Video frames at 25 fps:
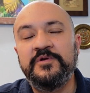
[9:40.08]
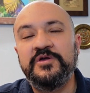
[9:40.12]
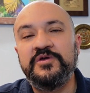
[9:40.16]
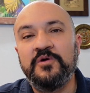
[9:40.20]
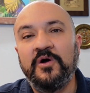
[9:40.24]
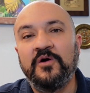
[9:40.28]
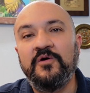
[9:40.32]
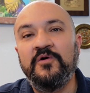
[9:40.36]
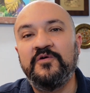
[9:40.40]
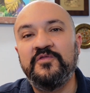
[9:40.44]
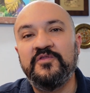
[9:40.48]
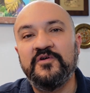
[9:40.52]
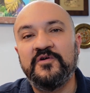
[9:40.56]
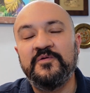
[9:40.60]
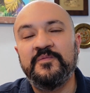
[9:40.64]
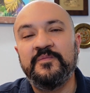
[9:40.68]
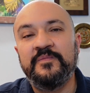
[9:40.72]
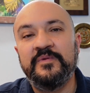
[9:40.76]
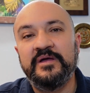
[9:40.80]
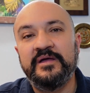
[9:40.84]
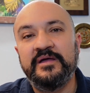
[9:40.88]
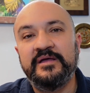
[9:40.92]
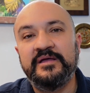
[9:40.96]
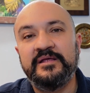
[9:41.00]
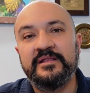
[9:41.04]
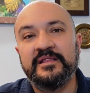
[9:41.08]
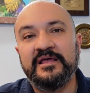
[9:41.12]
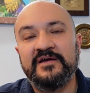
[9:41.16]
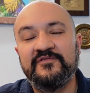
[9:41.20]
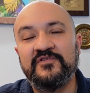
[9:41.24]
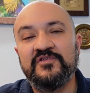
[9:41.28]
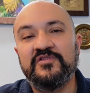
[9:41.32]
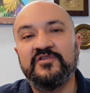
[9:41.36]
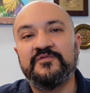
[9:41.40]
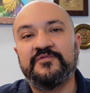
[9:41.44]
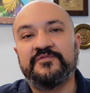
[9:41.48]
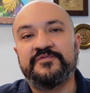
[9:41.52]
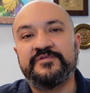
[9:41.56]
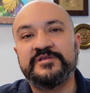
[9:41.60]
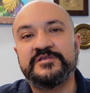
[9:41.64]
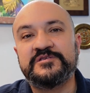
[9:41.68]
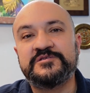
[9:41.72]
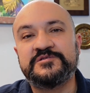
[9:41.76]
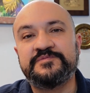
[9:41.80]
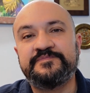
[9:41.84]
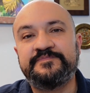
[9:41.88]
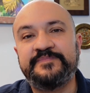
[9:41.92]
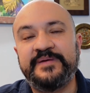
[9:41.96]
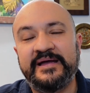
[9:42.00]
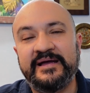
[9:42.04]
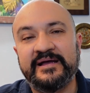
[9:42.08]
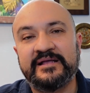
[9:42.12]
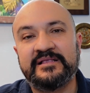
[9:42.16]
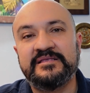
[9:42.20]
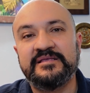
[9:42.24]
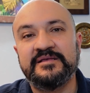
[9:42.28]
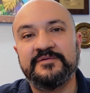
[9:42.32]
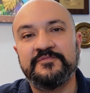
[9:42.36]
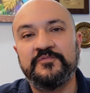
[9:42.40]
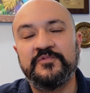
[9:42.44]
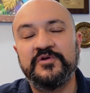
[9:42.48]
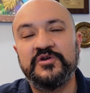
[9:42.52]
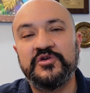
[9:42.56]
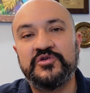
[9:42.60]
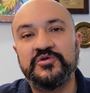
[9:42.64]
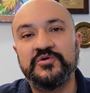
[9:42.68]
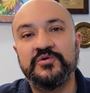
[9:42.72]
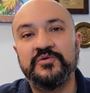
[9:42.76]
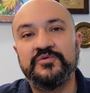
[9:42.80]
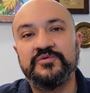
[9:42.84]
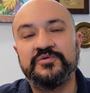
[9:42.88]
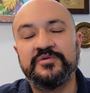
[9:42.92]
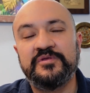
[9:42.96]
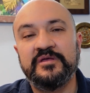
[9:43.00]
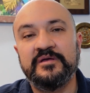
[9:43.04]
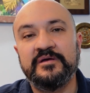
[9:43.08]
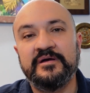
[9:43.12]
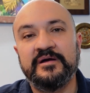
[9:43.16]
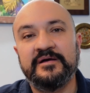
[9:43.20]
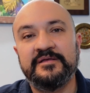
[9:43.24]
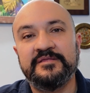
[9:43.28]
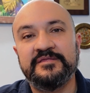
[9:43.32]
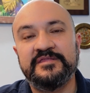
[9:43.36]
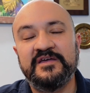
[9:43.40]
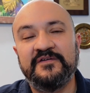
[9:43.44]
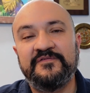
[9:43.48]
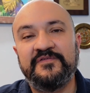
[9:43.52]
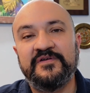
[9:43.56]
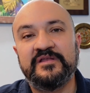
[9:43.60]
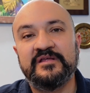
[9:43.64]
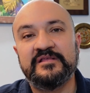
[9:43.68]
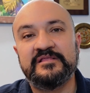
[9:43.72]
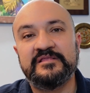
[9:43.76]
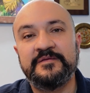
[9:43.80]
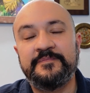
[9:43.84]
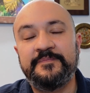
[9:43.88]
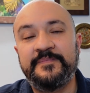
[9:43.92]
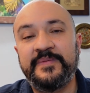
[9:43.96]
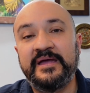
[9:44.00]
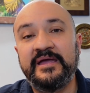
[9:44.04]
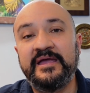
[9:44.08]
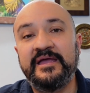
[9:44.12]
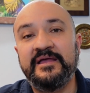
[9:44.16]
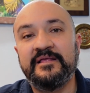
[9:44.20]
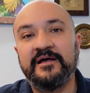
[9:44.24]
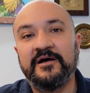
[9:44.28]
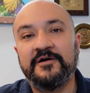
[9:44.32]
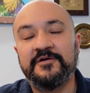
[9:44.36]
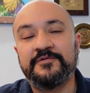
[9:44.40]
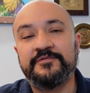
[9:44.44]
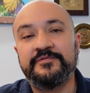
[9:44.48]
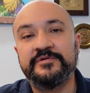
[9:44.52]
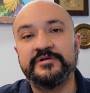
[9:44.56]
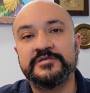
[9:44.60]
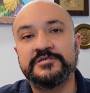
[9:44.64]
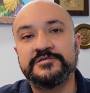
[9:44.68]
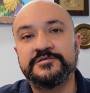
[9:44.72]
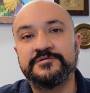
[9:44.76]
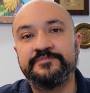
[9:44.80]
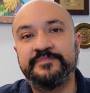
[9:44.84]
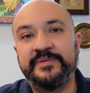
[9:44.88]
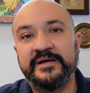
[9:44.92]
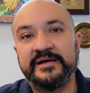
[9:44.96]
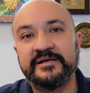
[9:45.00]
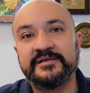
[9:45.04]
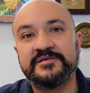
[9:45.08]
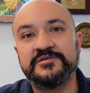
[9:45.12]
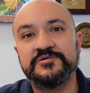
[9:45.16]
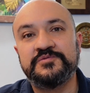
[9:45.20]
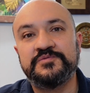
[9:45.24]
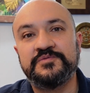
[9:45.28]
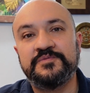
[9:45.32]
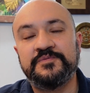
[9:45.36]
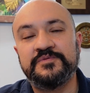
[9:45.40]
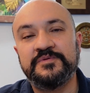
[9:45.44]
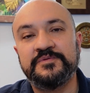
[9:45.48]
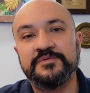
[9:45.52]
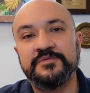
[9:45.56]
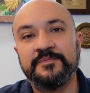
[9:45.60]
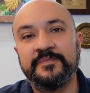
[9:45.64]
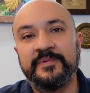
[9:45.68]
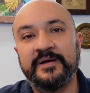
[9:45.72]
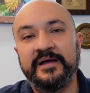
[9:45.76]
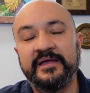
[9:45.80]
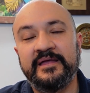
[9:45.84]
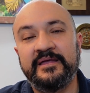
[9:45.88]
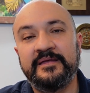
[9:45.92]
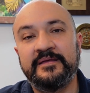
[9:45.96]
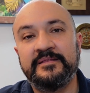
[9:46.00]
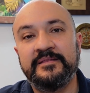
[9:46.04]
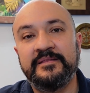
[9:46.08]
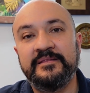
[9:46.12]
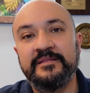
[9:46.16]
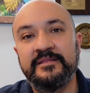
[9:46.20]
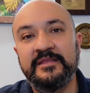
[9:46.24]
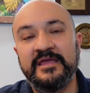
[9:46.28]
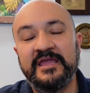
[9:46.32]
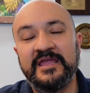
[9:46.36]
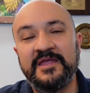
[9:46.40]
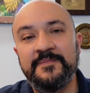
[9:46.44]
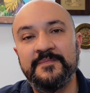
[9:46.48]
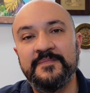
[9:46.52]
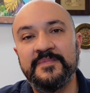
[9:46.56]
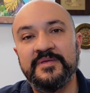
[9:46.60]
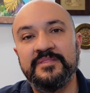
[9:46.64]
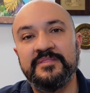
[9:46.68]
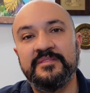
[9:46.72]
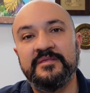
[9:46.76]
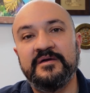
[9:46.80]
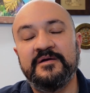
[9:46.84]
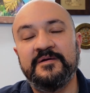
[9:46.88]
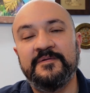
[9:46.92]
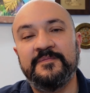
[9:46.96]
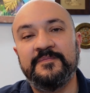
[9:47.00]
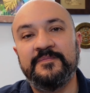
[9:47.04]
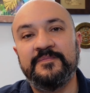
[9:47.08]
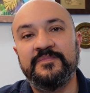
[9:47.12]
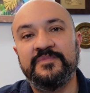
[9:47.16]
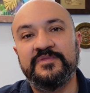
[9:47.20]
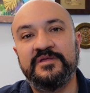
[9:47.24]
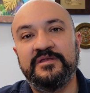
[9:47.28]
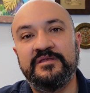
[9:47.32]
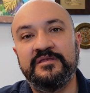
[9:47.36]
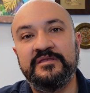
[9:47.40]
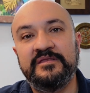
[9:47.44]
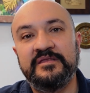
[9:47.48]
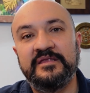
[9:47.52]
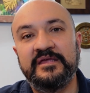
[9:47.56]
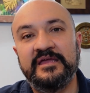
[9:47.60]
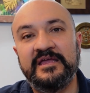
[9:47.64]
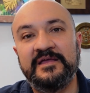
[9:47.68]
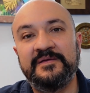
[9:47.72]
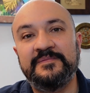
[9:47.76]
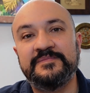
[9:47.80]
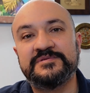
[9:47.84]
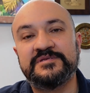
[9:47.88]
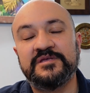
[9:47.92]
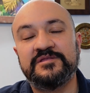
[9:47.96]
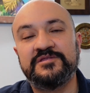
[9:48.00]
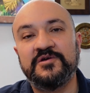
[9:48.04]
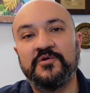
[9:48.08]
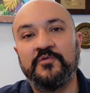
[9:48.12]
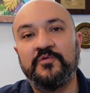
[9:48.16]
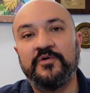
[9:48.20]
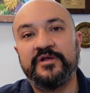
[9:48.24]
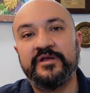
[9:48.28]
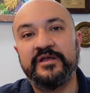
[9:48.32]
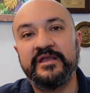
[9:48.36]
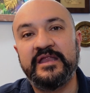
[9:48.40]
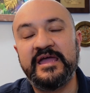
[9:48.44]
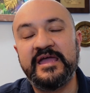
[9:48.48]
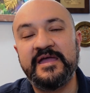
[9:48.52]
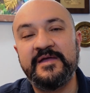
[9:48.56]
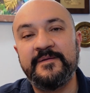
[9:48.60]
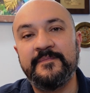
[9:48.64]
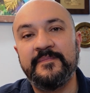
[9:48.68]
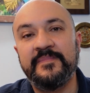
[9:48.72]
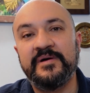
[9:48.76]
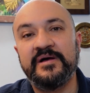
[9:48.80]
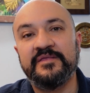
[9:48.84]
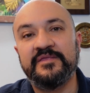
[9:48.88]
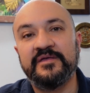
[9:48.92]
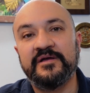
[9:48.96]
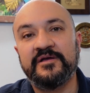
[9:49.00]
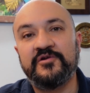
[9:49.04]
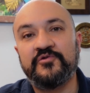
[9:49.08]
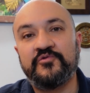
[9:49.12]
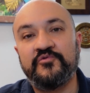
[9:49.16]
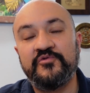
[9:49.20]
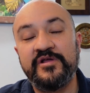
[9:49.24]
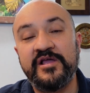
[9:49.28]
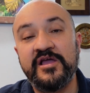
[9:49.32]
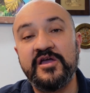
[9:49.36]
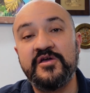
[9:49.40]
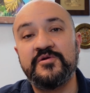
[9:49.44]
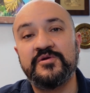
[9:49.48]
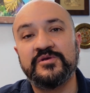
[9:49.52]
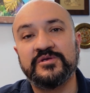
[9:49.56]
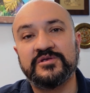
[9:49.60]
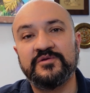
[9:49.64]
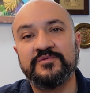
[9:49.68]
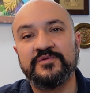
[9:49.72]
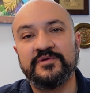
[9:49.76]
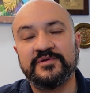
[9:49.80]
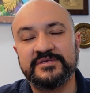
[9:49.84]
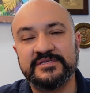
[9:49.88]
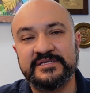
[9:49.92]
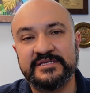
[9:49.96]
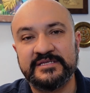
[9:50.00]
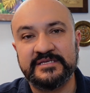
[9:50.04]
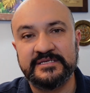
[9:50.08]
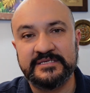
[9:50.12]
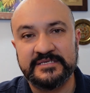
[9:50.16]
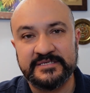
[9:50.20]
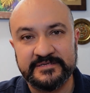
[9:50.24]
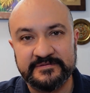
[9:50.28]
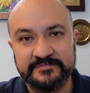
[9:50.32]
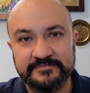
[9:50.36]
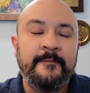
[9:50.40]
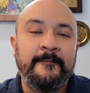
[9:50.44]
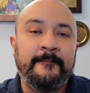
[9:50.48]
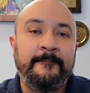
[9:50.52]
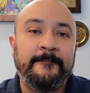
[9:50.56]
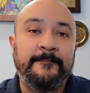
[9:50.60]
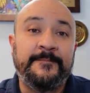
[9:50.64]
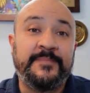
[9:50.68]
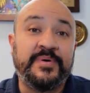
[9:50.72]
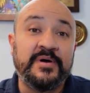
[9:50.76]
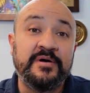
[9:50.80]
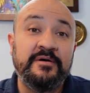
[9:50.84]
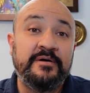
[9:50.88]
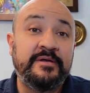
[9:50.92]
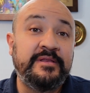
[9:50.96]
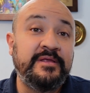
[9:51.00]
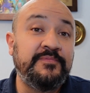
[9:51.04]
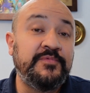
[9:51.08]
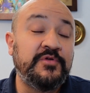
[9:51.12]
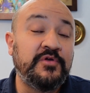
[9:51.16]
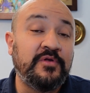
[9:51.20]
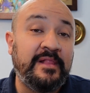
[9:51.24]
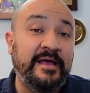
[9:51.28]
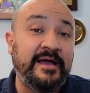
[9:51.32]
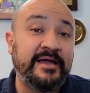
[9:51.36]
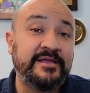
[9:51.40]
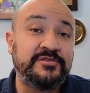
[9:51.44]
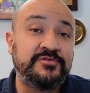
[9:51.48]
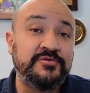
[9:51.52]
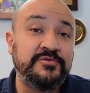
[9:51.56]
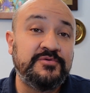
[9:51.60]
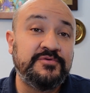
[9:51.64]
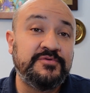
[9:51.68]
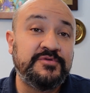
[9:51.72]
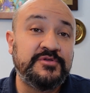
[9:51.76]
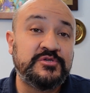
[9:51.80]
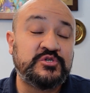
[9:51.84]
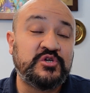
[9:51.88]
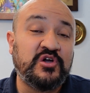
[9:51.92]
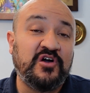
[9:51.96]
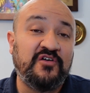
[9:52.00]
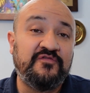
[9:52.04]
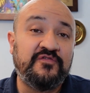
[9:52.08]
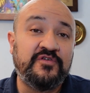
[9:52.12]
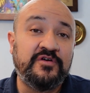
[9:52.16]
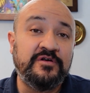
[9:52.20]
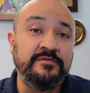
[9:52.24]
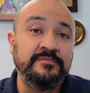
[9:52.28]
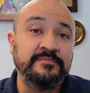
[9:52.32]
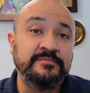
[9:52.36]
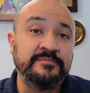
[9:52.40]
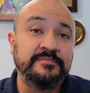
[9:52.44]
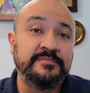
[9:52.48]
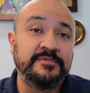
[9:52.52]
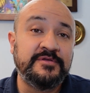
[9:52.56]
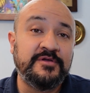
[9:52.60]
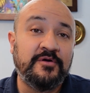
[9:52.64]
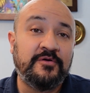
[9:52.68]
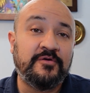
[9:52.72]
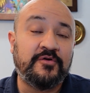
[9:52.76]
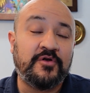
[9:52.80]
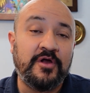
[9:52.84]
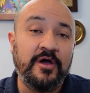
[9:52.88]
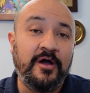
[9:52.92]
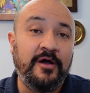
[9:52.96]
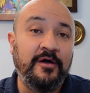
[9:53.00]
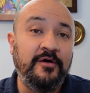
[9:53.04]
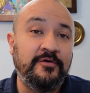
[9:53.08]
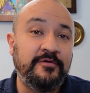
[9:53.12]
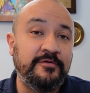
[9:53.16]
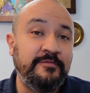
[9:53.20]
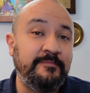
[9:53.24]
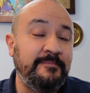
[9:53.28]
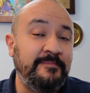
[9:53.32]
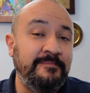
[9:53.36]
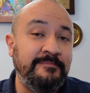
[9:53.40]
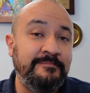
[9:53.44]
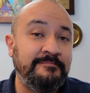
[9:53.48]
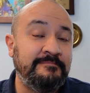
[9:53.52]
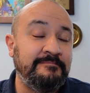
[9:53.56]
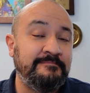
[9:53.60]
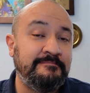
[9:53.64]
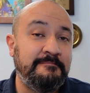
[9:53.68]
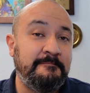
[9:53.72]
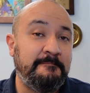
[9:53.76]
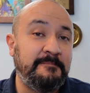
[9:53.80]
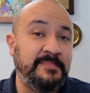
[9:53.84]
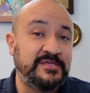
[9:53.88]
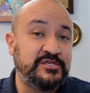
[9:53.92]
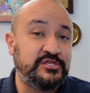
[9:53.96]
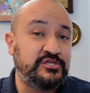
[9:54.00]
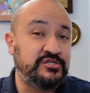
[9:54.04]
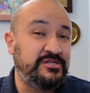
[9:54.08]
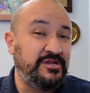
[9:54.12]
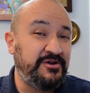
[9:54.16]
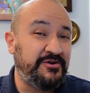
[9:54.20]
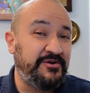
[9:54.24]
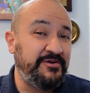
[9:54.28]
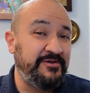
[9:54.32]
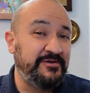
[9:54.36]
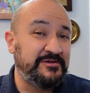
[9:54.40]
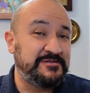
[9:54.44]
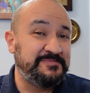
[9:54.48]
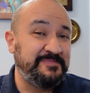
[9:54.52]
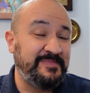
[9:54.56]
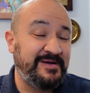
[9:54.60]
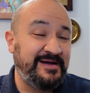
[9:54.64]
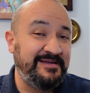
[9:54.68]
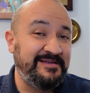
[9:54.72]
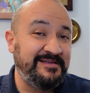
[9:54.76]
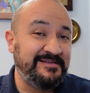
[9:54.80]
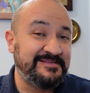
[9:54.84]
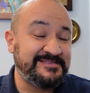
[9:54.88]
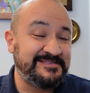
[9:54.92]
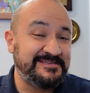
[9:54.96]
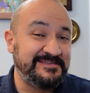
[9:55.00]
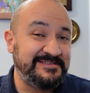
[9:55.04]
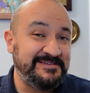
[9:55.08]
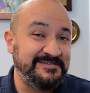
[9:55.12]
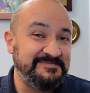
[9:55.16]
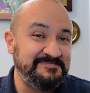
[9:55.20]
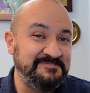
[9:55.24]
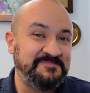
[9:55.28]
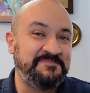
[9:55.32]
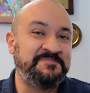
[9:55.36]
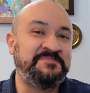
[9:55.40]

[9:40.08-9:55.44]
owe them a level of respect, and we should definitely pay our respects by naming them the names that they were named by the creators of those cities. But if you like to discover your own mysterious Maya city,